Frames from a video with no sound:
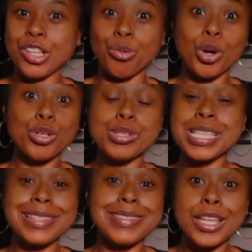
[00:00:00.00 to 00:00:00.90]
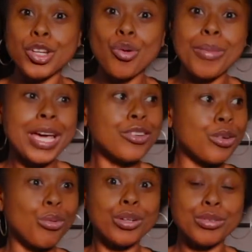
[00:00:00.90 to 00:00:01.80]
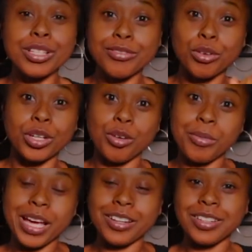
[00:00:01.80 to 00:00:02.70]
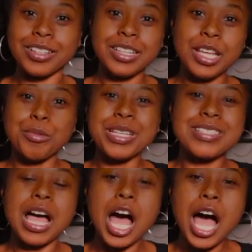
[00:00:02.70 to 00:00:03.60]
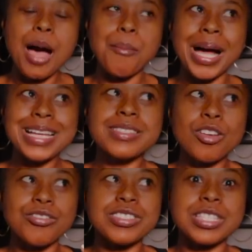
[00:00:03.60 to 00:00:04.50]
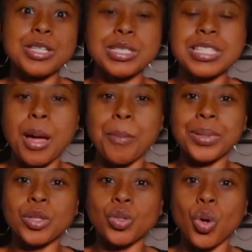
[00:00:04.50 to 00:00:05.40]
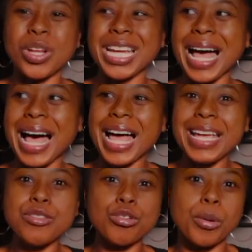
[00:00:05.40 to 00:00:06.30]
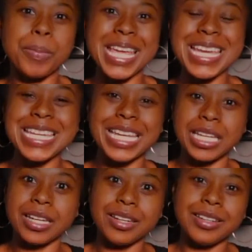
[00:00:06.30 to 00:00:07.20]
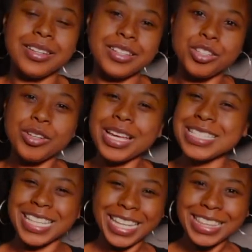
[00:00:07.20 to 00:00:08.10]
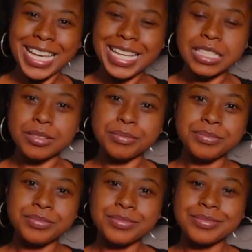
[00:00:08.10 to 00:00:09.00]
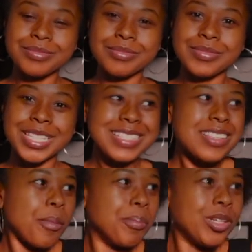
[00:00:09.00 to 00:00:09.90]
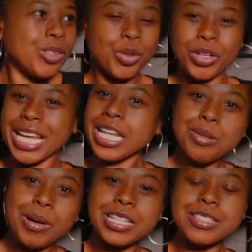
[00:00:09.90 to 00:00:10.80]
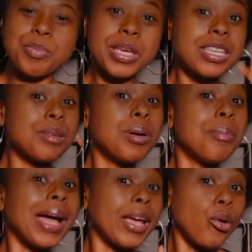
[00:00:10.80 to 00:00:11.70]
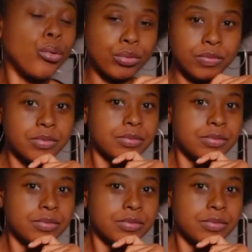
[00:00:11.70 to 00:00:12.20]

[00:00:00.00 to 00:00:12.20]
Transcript: The one who said 10 don't matter, and the one who said 4 don't matter. Because my self-esteem is not built on either opinion. Do you guys get that? It's not built on anybody's opinion but my own.